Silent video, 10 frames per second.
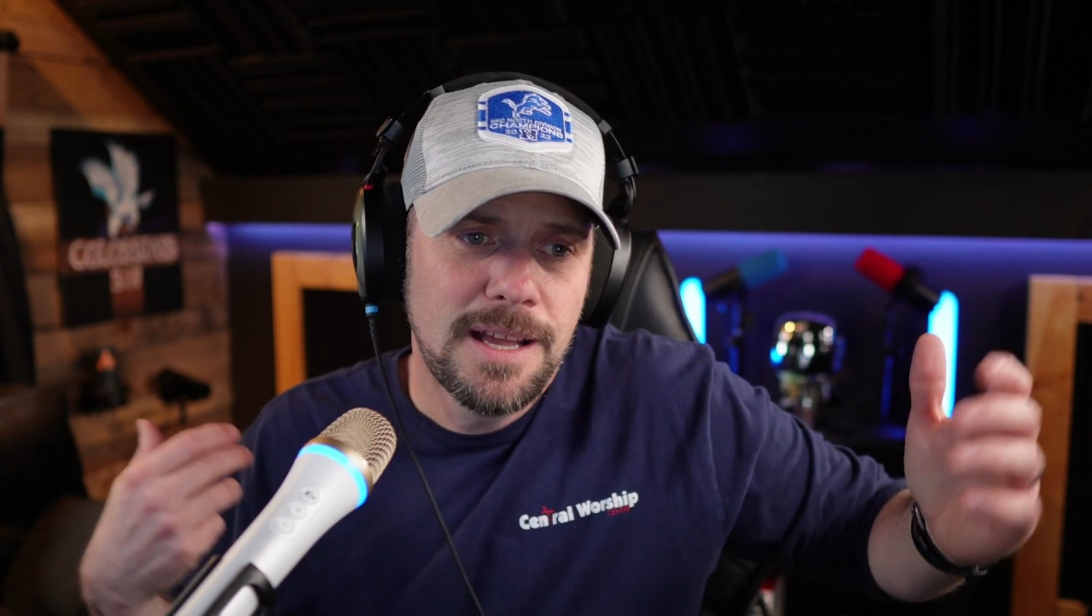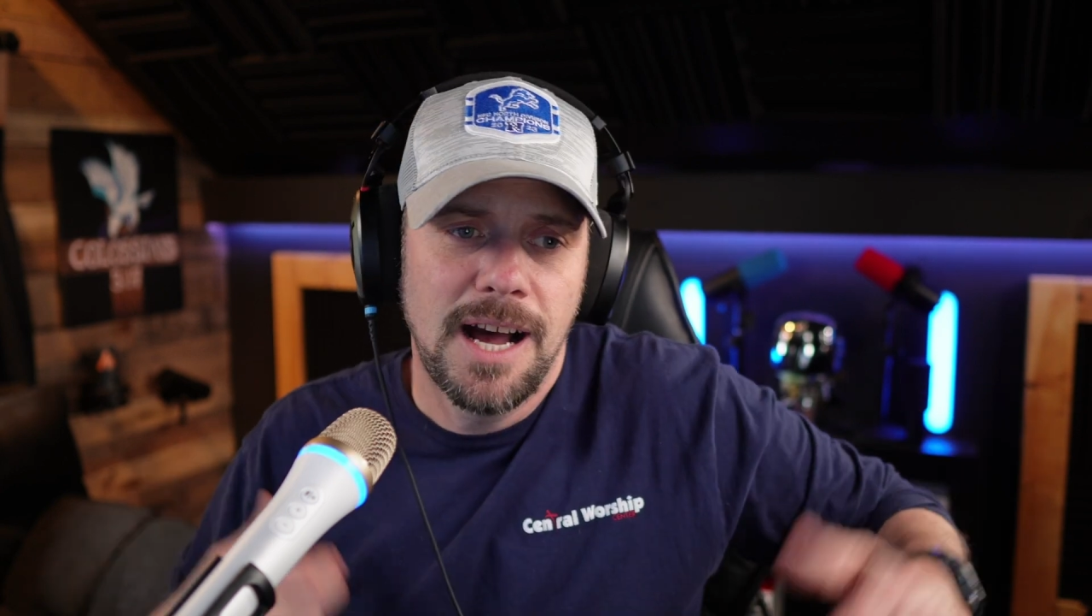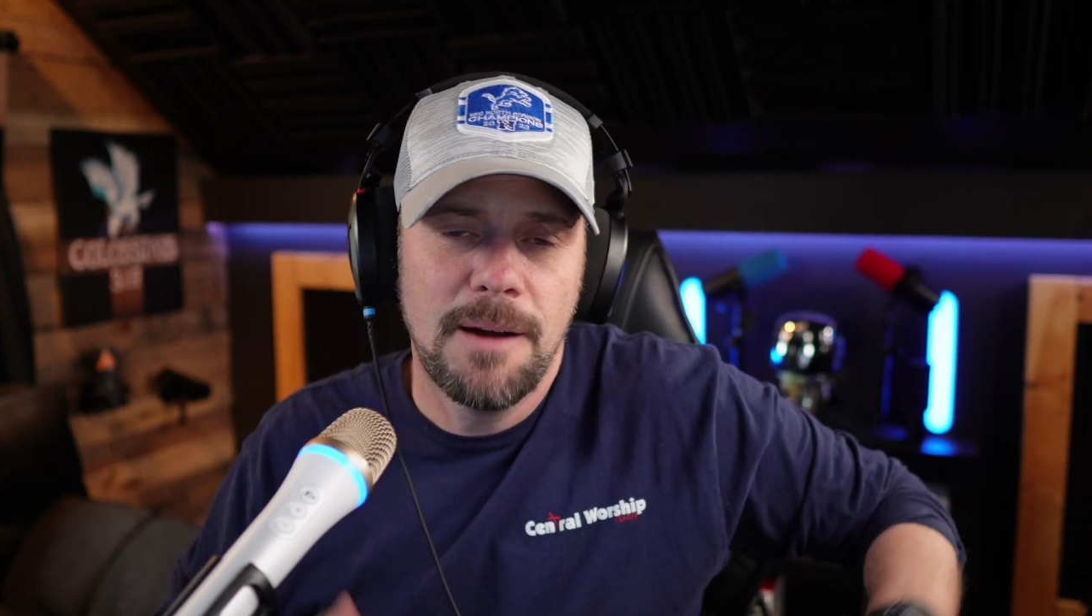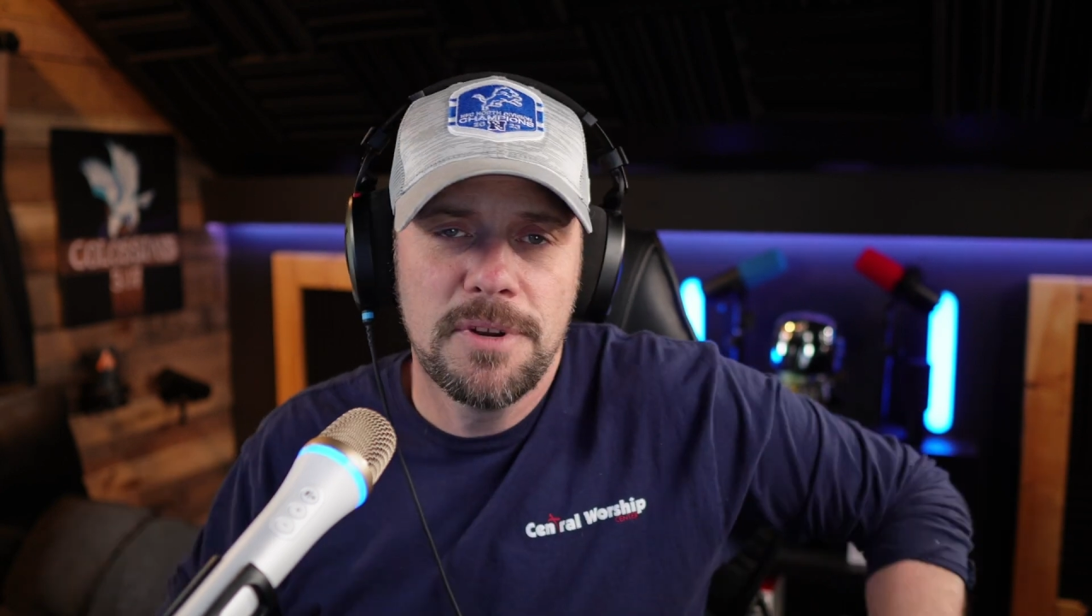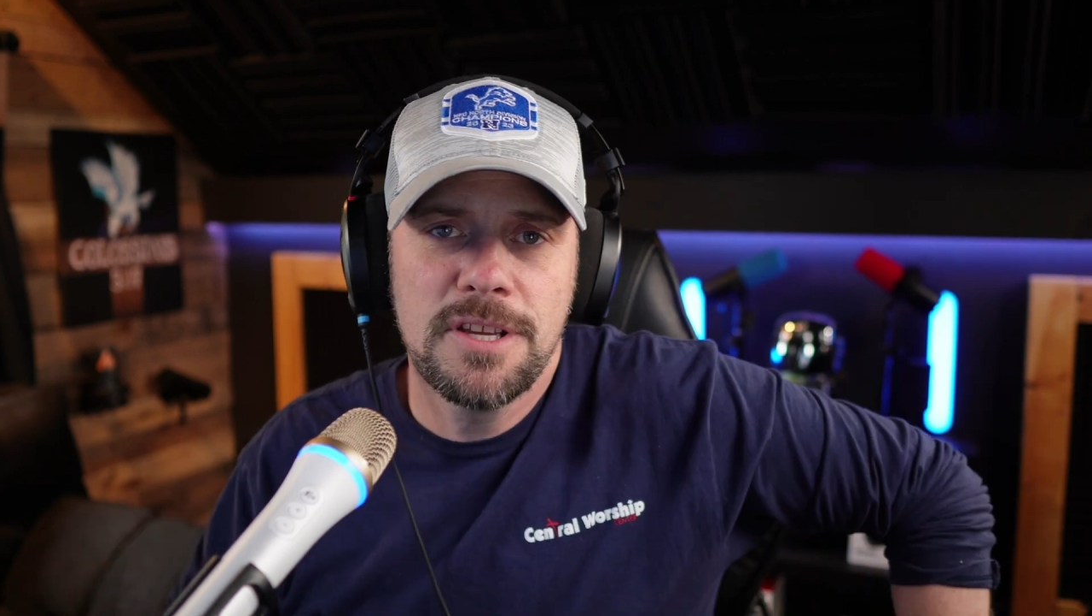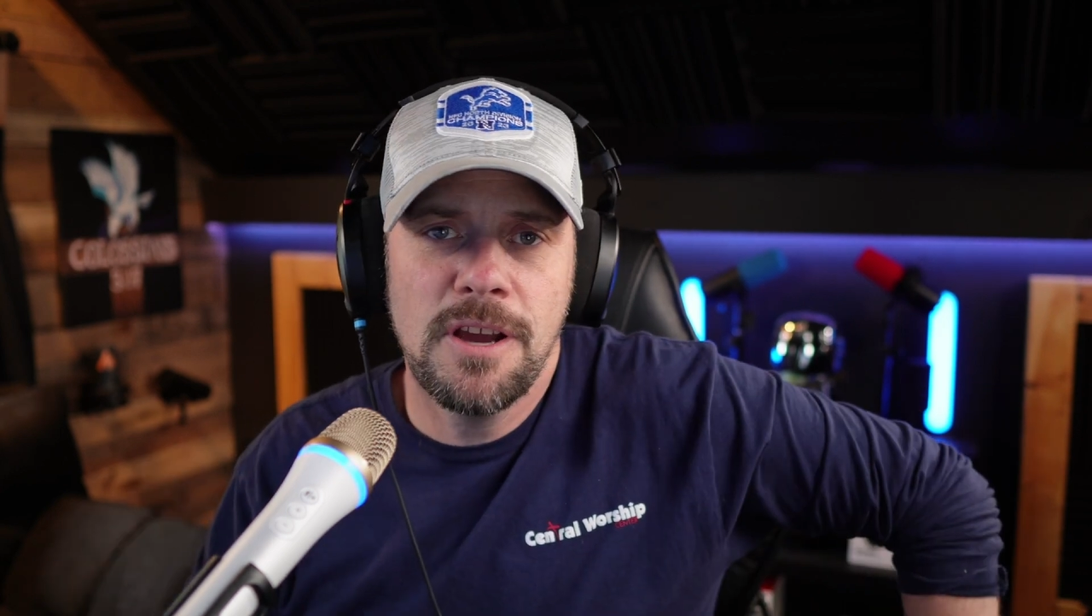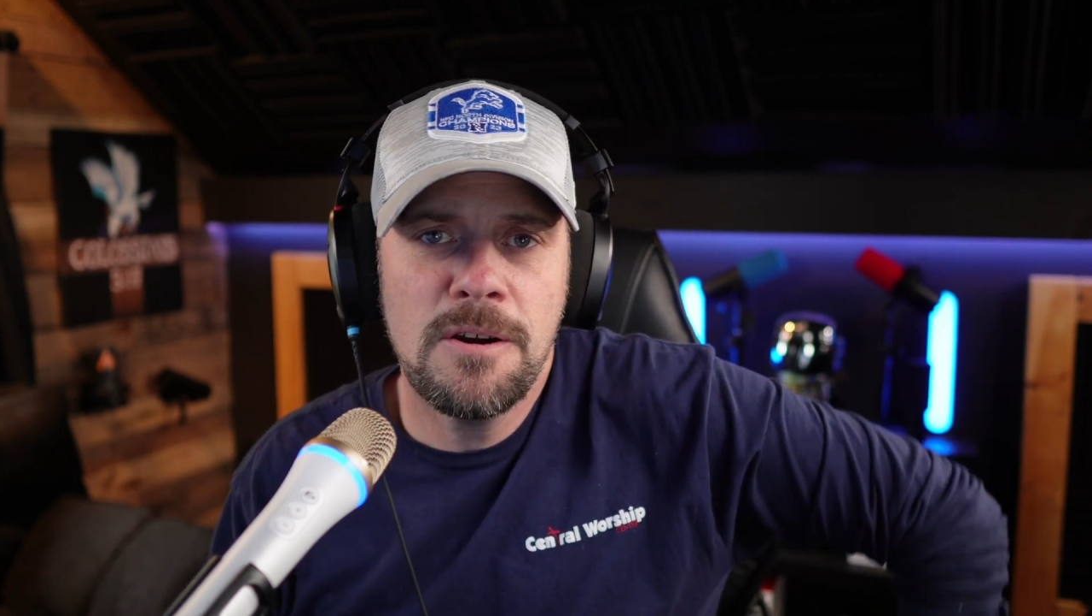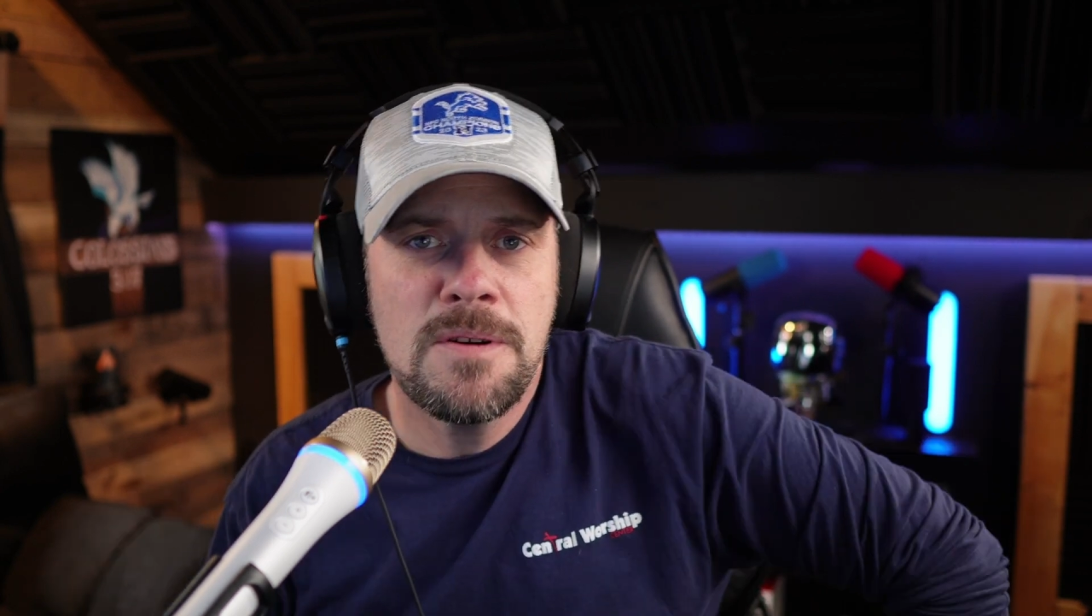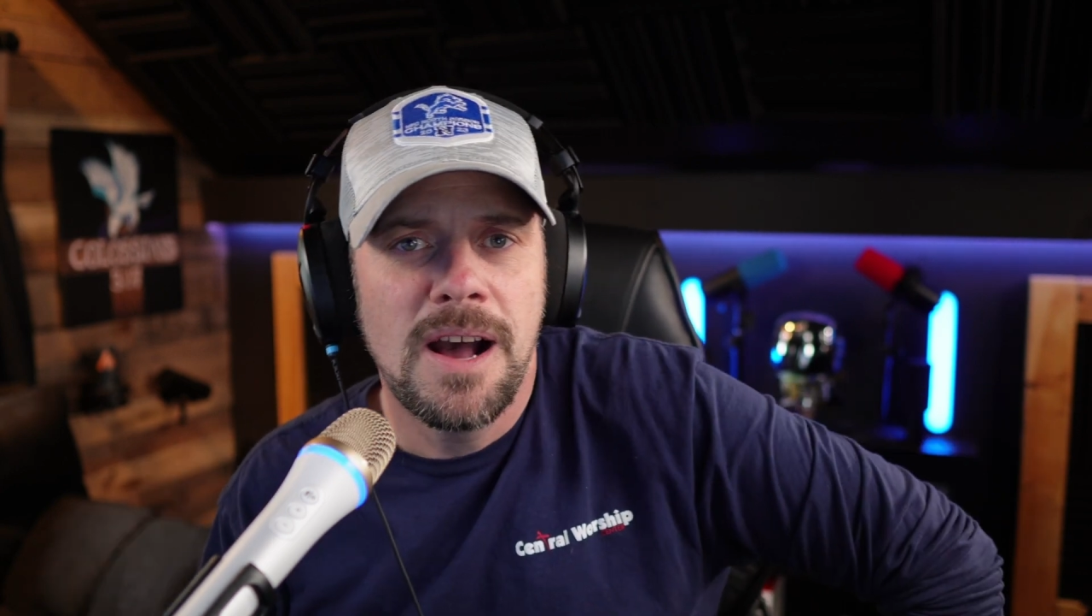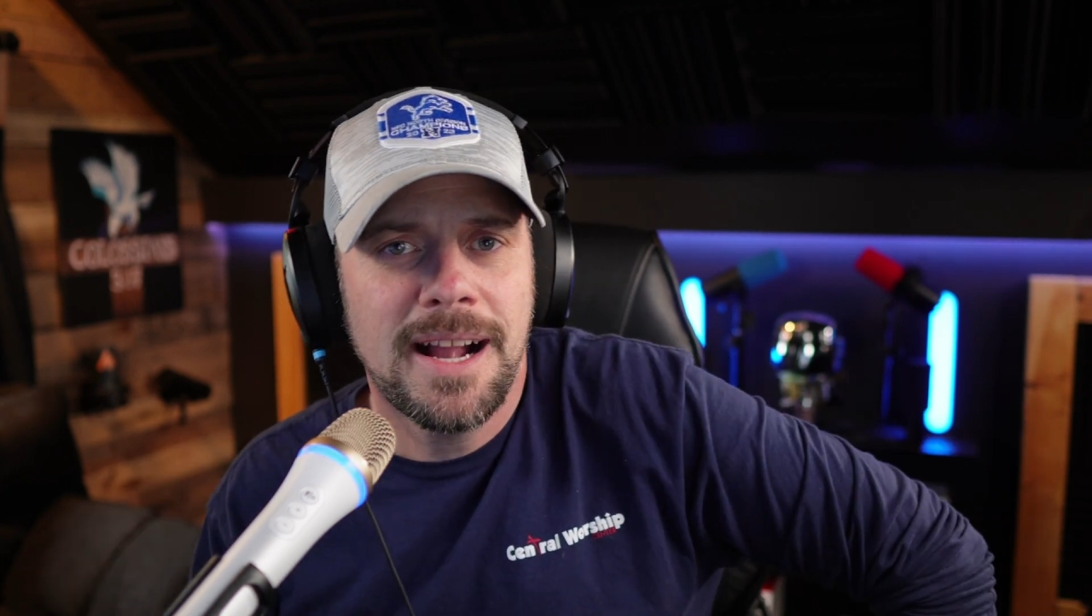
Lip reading: I'm going to go.